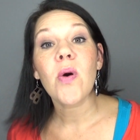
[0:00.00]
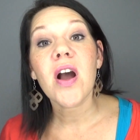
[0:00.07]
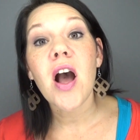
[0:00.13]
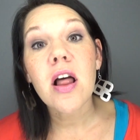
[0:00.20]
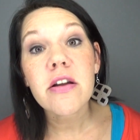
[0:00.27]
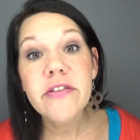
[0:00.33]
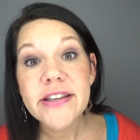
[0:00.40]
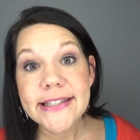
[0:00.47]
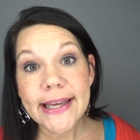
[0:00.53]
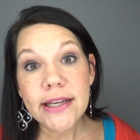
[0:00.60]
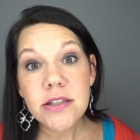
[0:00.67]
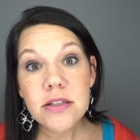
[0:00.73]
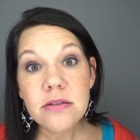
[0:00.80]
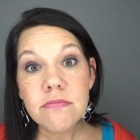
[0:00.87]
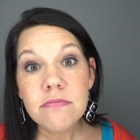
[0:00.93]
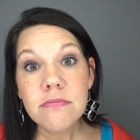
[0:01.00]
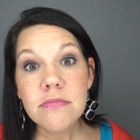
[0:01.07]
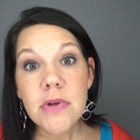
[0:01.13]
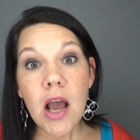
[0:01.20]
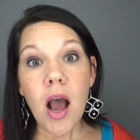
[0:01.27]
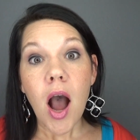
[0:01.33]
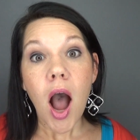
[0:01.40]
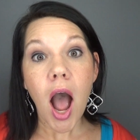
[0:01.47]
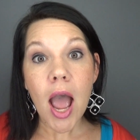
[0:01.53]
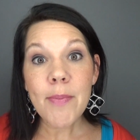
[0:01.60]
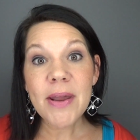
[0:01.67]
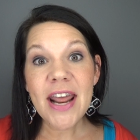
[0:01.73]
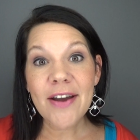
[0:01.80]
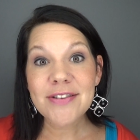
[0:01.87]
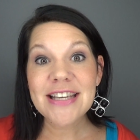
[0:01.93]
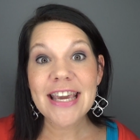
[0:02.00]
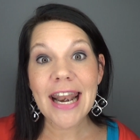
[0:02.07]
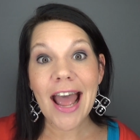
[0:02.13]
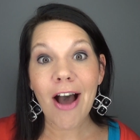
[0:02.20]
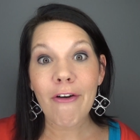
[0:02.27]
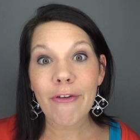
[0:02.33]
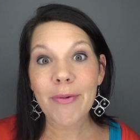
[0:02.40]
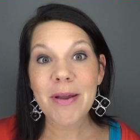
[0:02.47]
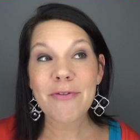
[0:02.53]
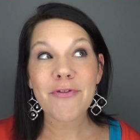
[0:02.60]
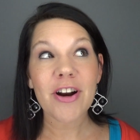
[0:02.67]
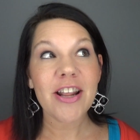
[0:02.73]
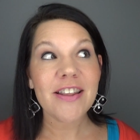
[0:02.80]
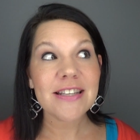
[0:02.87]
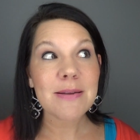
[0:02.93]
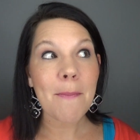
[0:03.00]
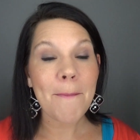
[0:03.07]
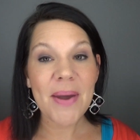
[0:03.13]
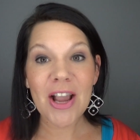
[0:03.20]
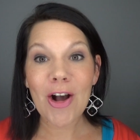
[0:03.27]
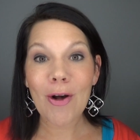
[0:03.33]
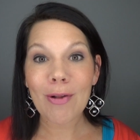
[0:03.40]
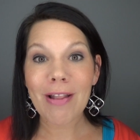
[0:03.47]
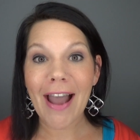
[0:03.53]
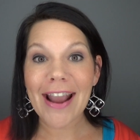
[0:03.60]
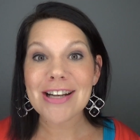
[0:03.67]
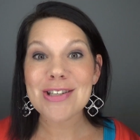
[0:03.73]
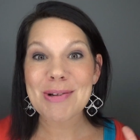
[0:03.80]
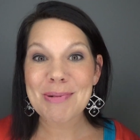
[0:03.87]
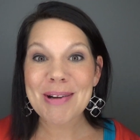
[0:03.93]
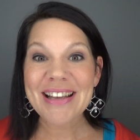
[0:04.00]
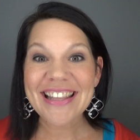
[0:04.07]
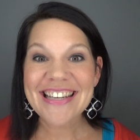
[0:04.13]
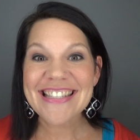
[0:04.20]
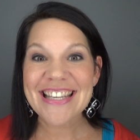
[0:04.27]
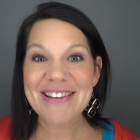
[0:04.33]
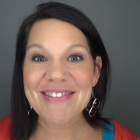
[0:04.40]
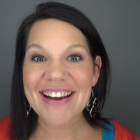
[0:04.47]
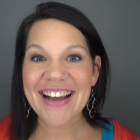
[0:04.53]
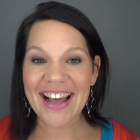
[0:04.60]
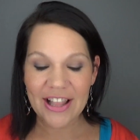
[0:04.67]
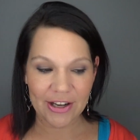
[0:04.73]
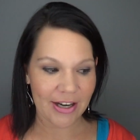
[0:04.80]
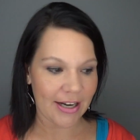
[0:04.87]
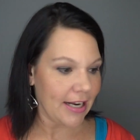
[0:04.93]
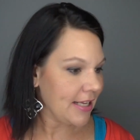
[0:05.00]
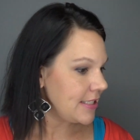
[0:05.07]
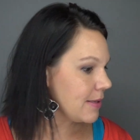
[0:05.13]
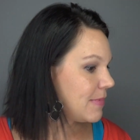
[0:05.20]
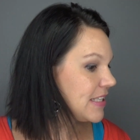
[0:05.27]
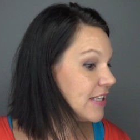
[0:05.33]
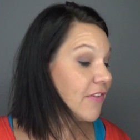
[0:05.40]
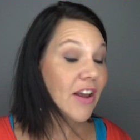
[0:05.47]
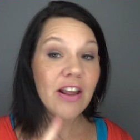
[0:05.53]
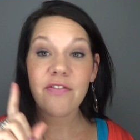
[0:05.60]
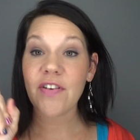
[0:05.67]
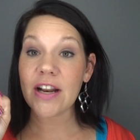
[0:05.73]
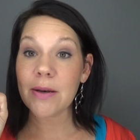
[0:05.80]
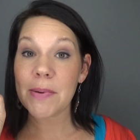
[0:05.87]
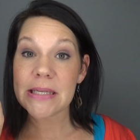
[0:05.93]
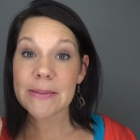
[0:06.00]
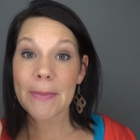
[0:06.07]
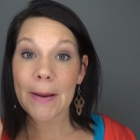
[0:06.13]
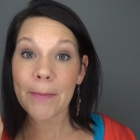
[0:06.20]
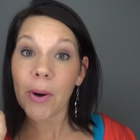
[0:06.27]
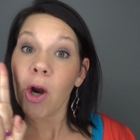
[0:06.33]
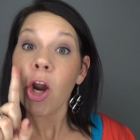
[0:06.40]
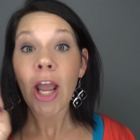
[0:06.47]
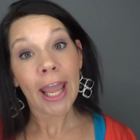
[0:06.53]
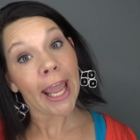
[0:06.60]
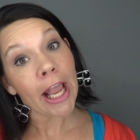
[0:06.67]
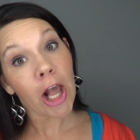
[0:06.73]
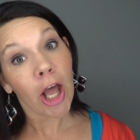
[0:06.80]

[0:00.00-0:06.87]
what color this is. I'm gonna have to get out from in front of this big old light to really see what color it is. Let me see if I can find a piece of paper. Hang